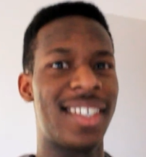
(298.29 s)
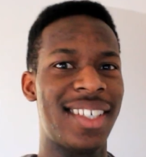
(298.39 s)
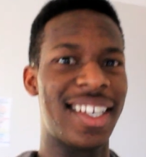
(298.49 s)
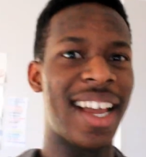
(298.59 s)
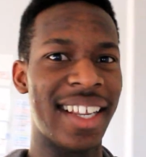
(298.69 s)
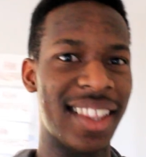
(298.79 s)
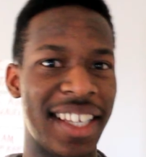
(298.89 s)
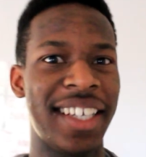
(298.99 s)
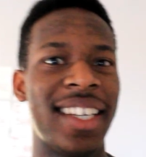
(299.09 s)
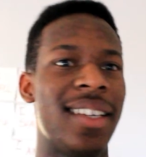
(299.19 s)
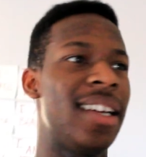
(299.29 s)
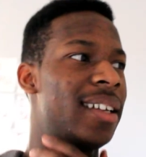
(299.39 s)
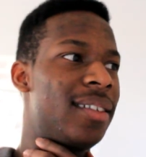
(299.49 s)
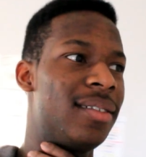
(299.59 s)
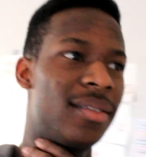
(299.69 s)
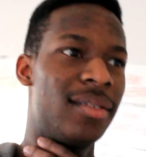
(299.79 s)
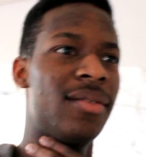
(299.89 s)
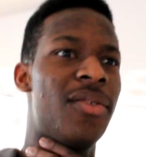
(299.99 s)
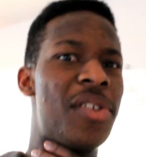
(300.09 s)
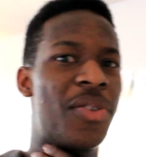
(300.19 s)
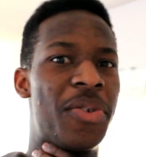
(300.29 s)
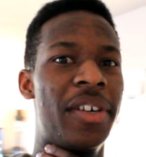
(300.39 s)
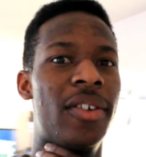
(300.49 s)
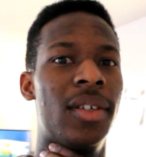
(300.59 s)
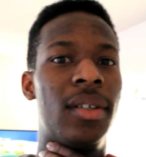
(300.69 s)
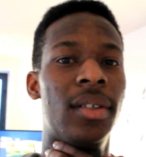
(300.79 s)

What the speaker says: this guy thinking like, what's going on?